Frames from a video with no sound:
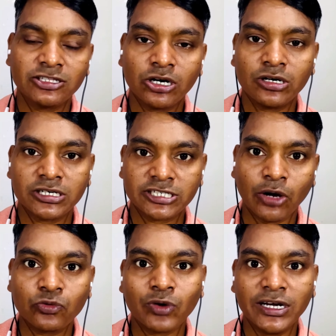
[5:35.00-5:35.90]
out the
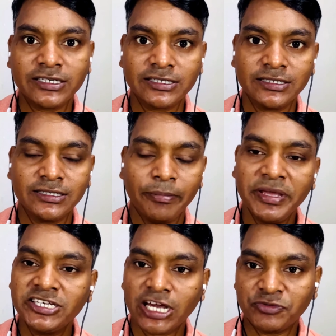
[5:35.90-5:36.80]
sound quality
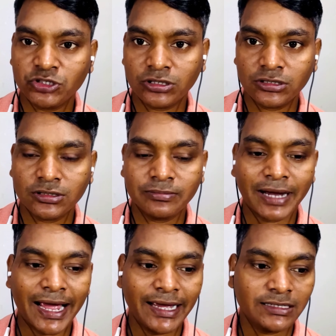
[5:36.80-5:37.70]
being captured
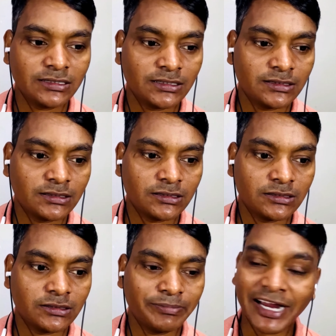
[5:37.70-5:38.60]
by the
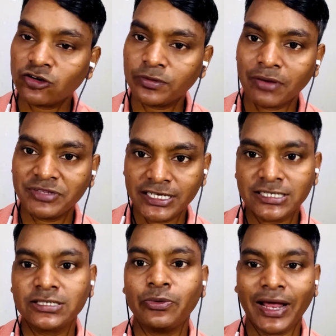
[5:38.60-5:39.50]
microphone of
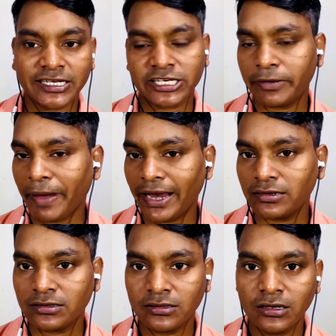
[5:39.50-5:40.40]
this wireless neckband.
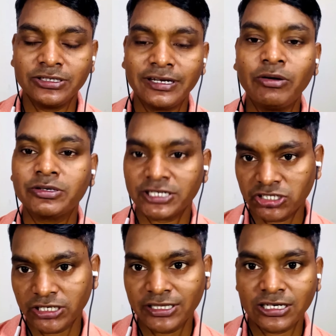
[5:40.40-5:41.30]
Now you can
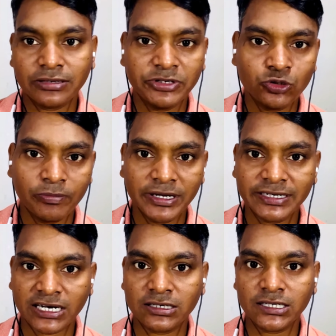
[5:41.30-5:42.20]
see the video being
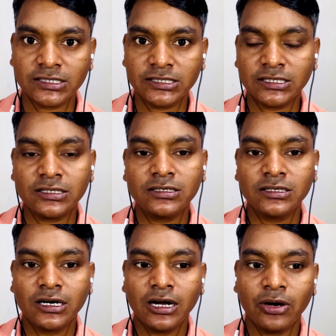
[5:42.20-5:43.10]
recorded here
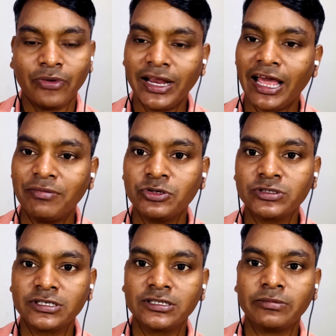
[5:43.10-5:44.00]
while I am
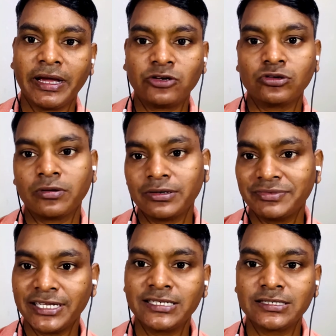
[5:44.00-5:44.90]
using the microphone
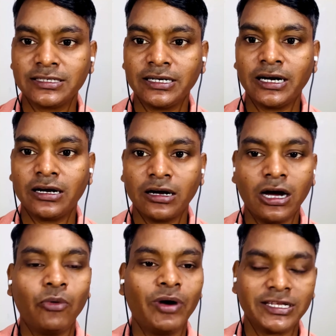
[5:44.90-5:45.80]
of this
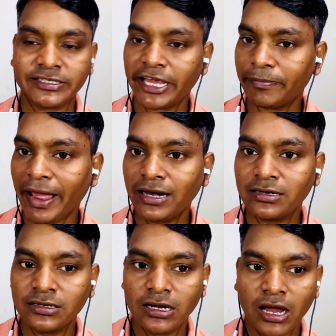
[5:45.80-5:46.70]
wireless neckband,
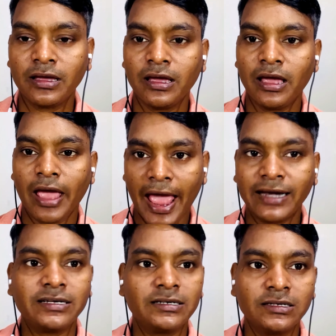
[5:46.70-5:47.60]

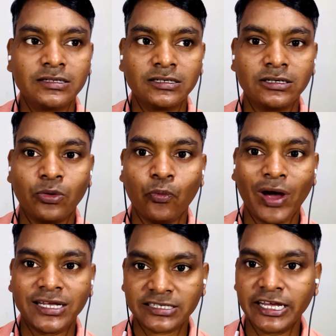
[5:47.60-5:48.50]
and the
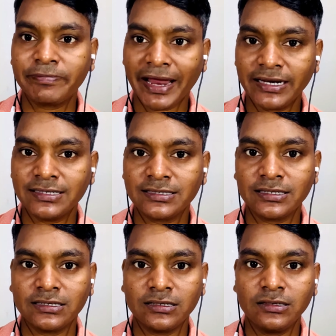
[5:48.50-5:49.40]
wireless neckband is
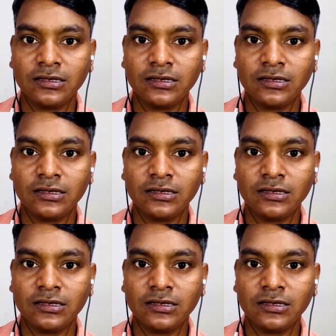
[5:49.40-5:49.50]
in